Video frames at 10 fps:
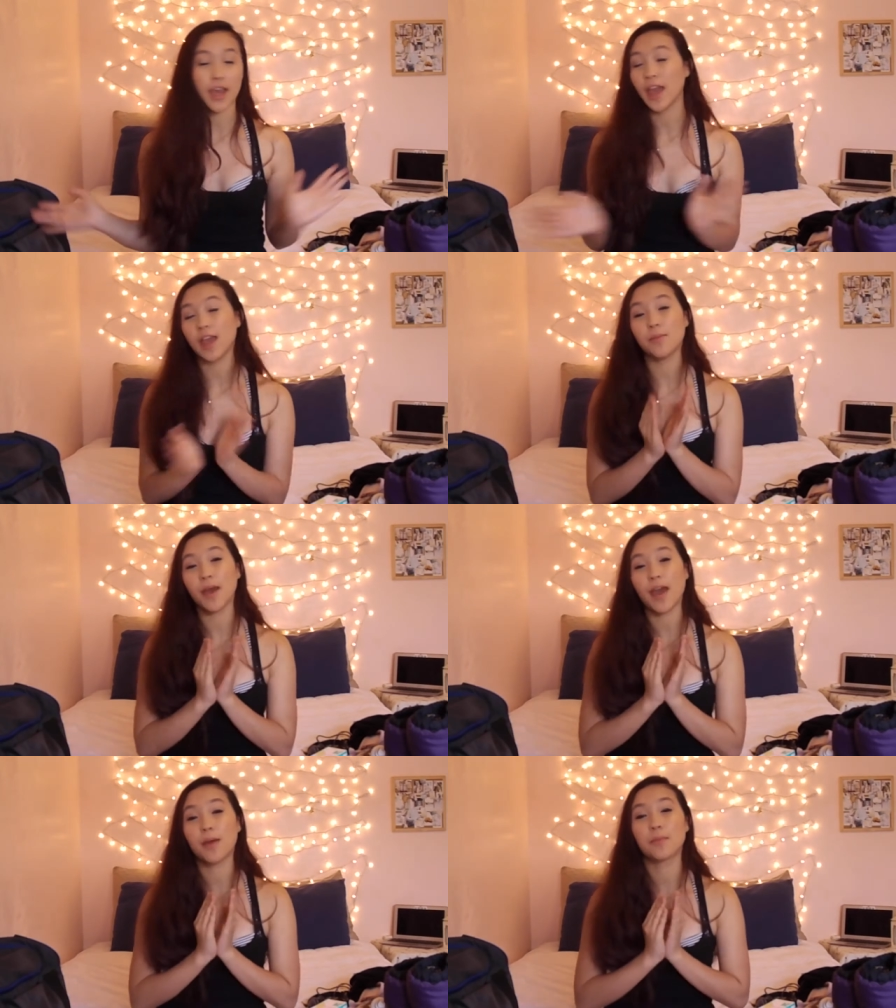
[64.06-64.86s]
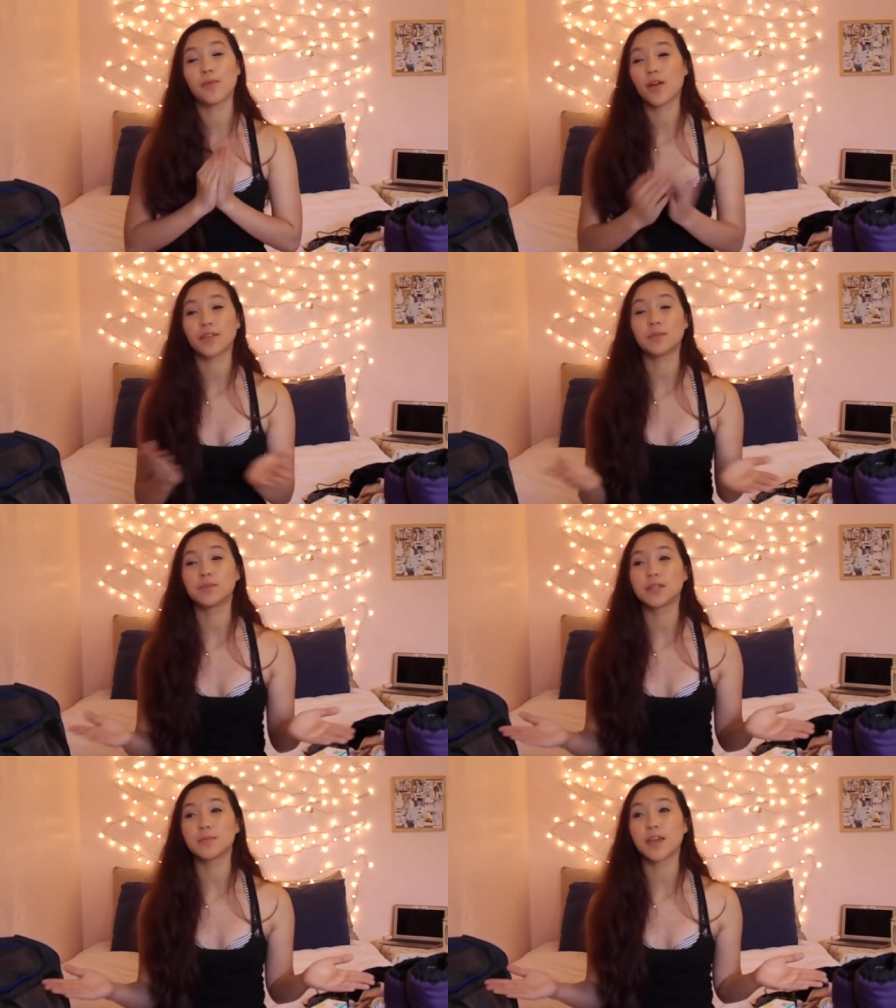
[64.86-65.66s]
came and brought them
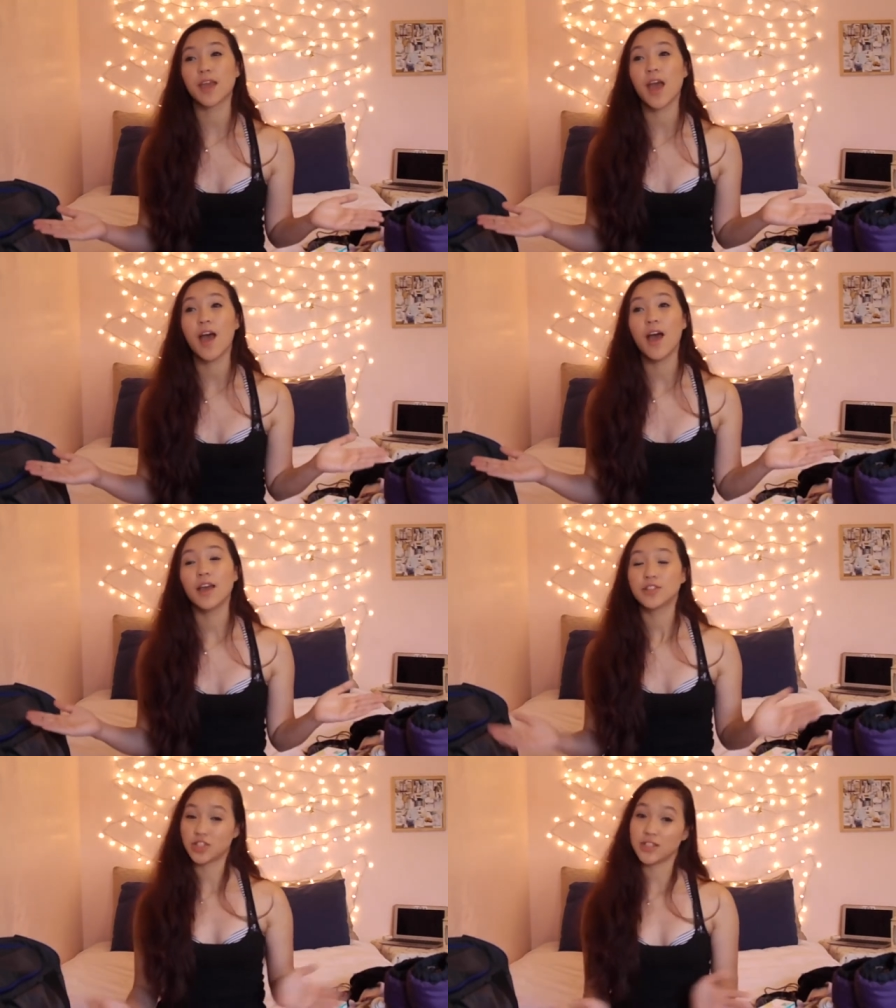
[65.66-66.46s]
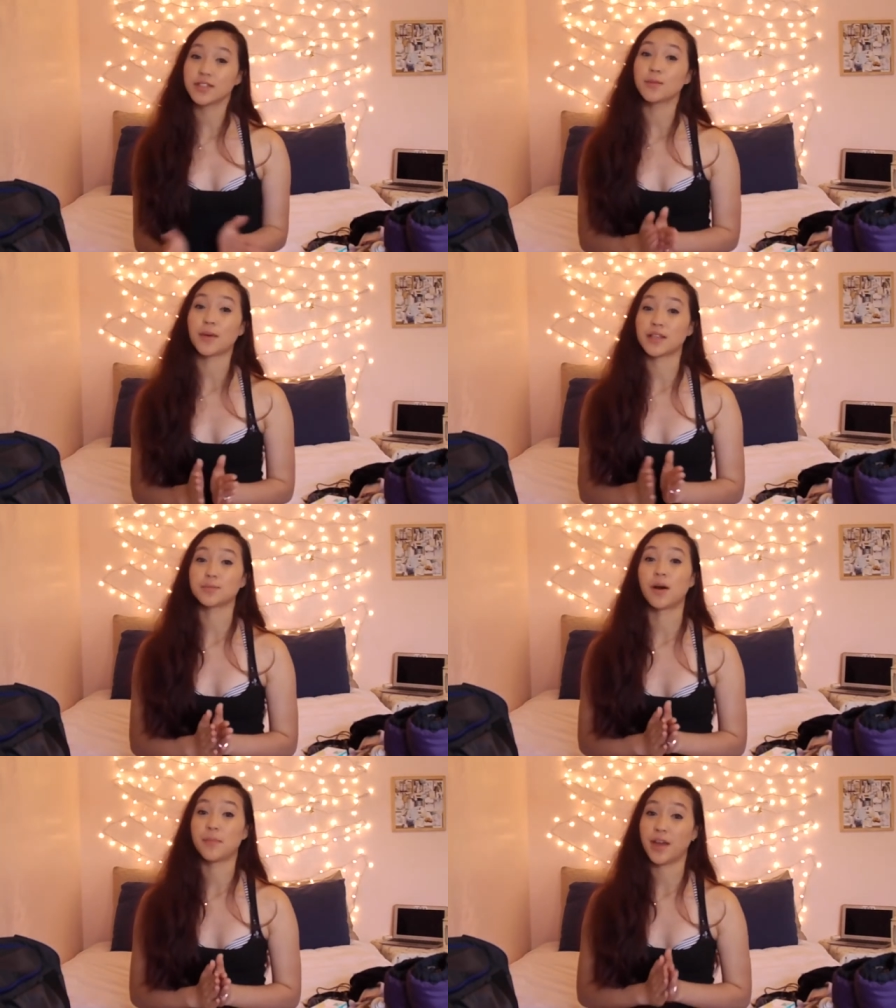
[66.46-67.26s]
to me. She's the best
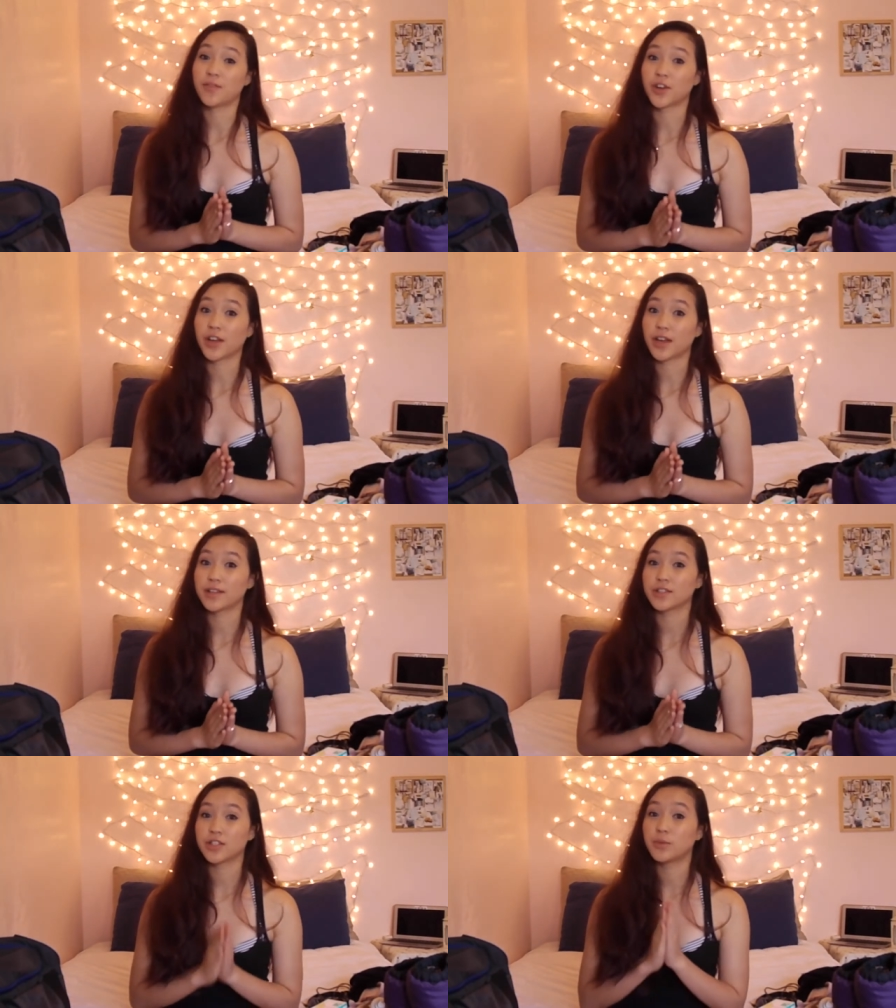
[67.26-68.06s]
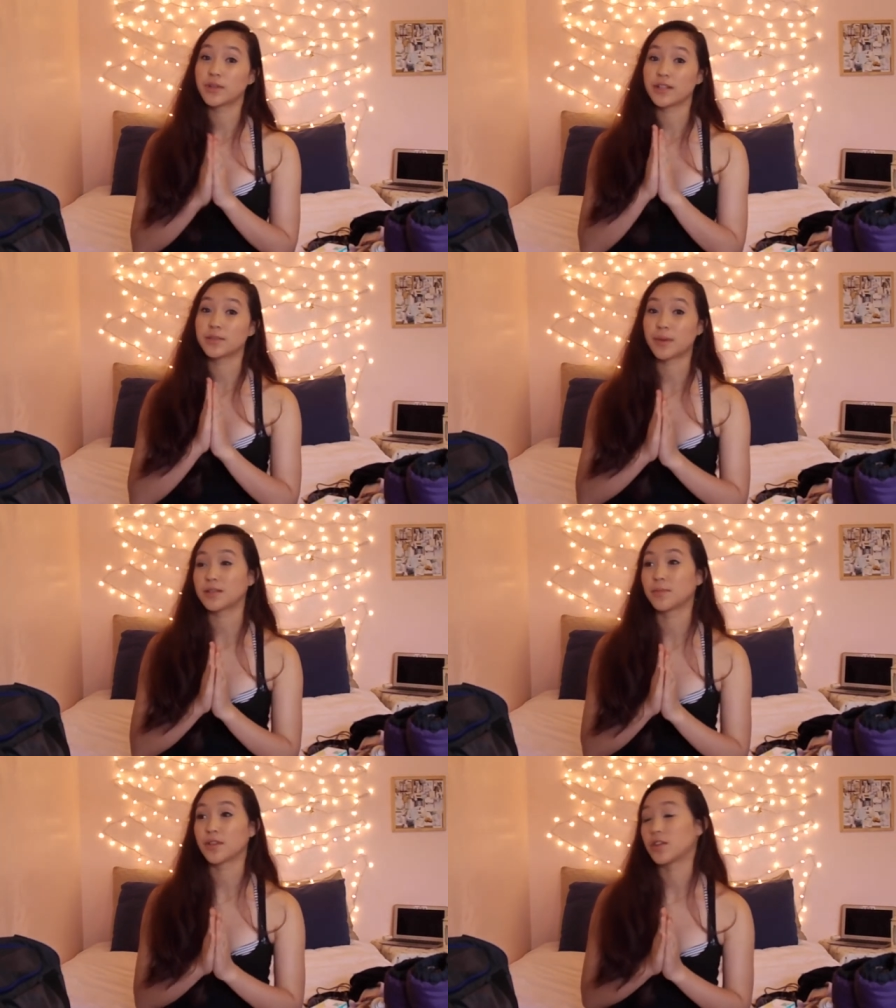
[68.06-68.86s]
mom ever, guys. She wins
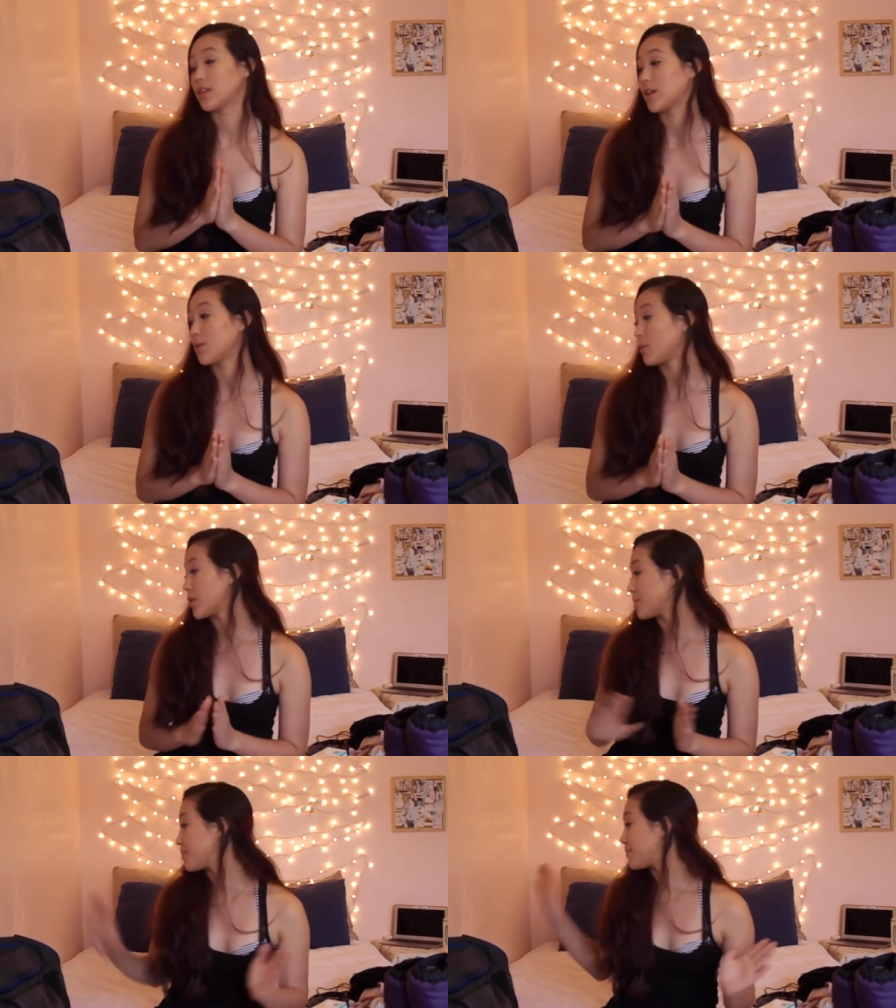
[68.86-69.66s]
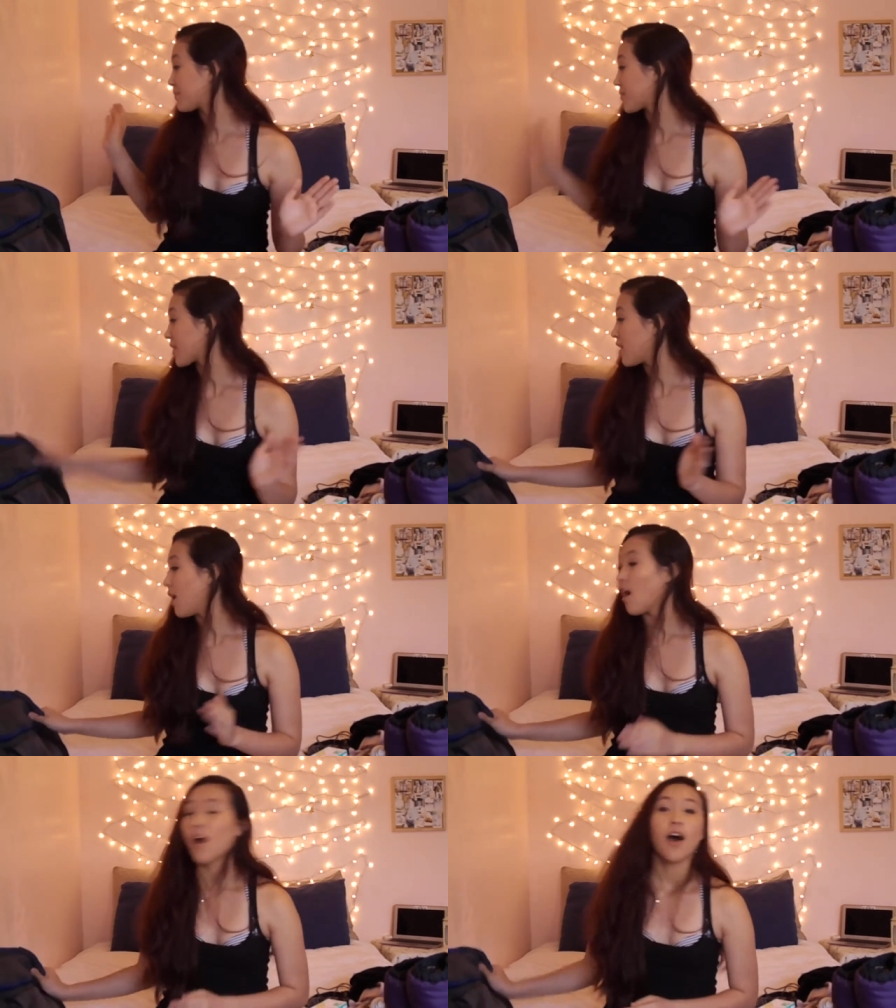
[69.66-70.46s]
Best Mother of the Year award.
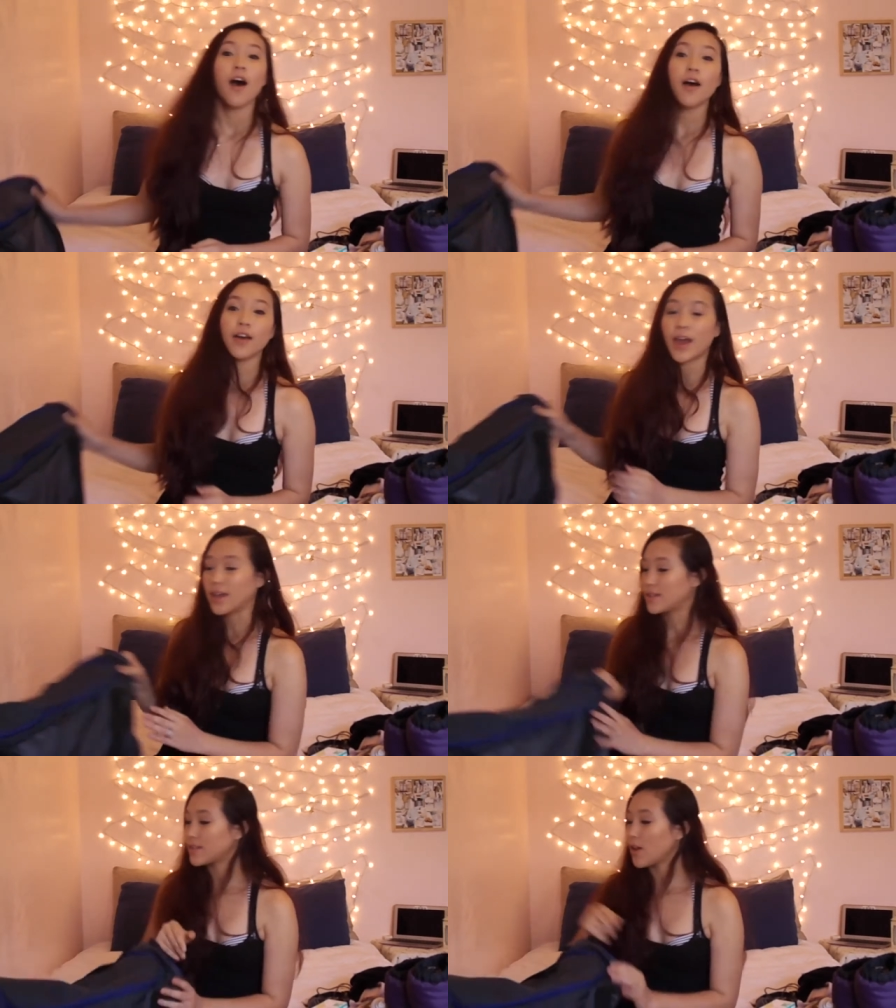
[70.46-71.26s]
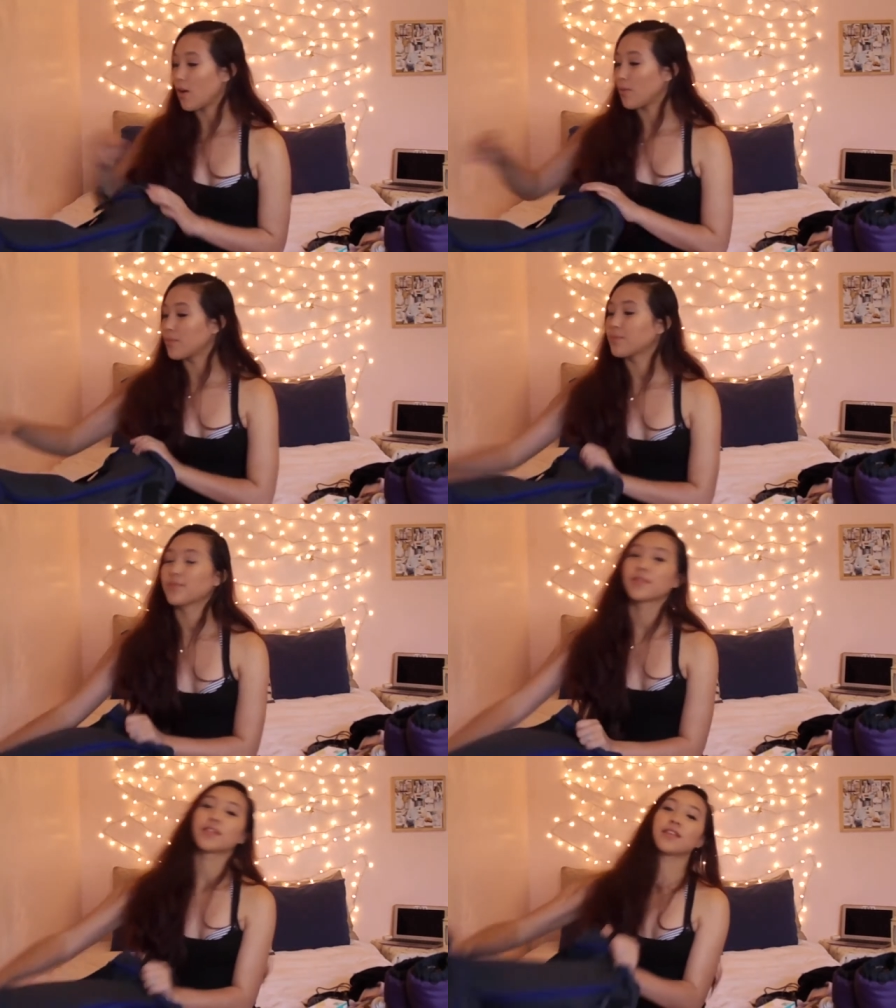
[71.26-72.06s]
Okay, so
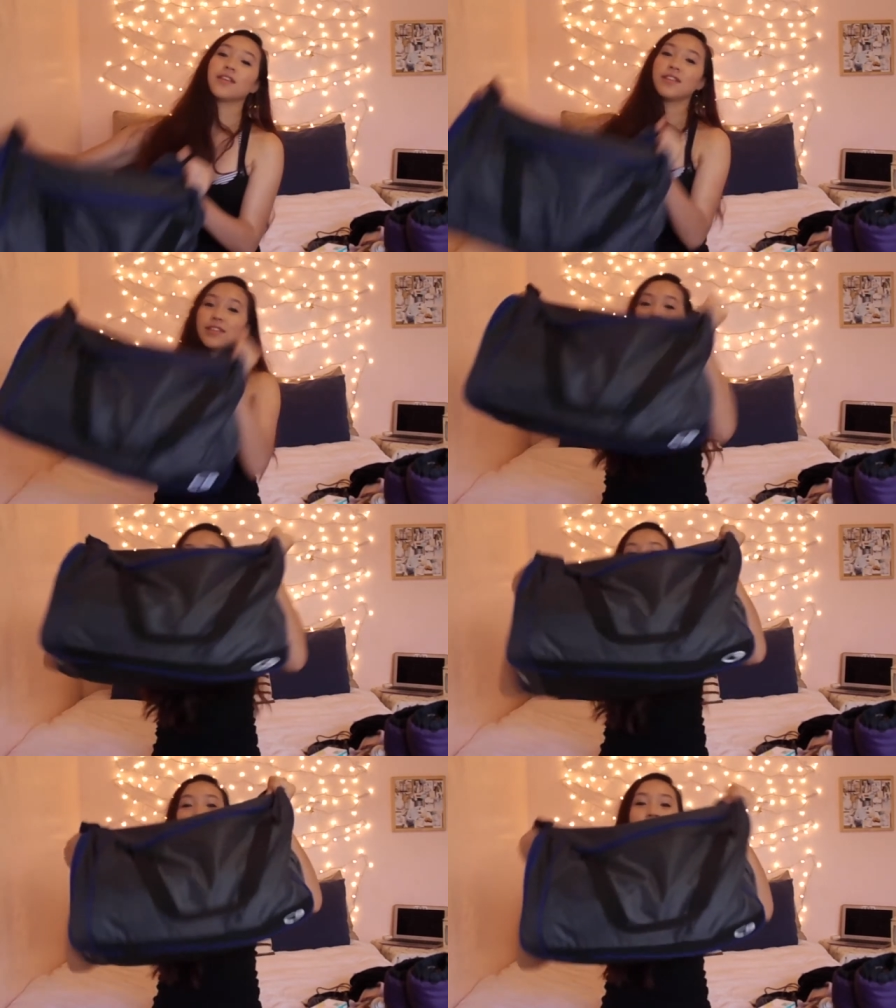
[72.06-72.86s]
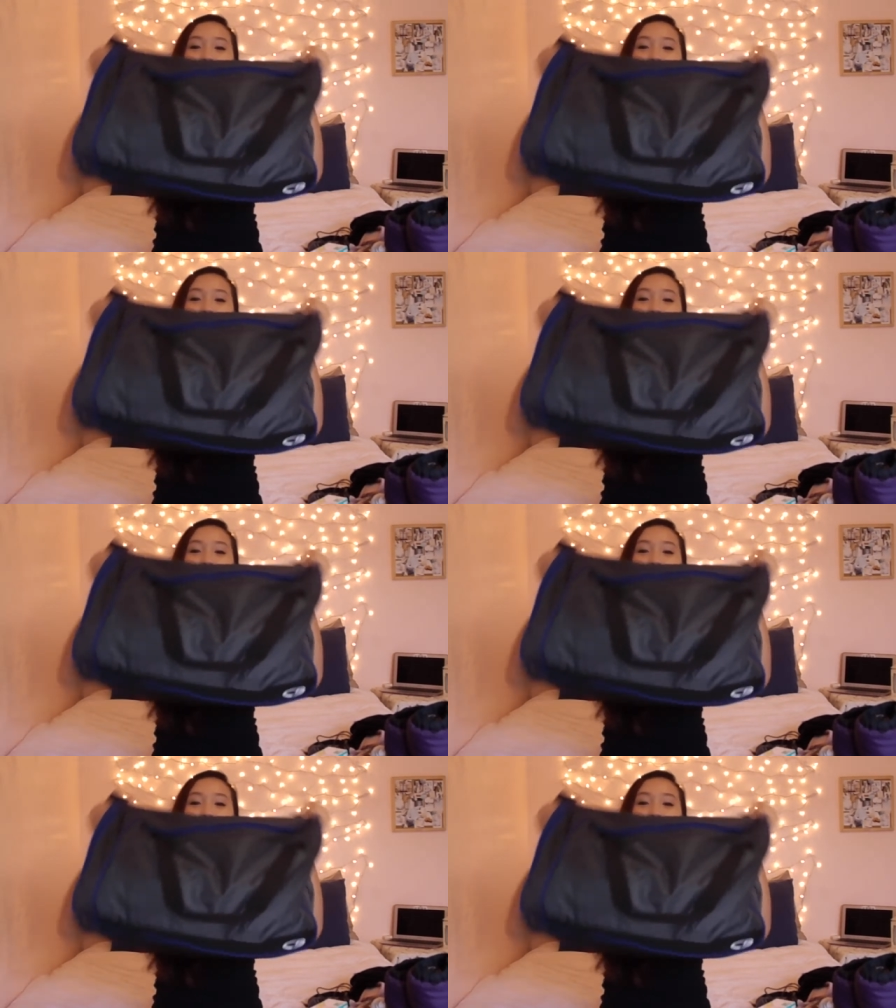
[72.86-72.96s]
this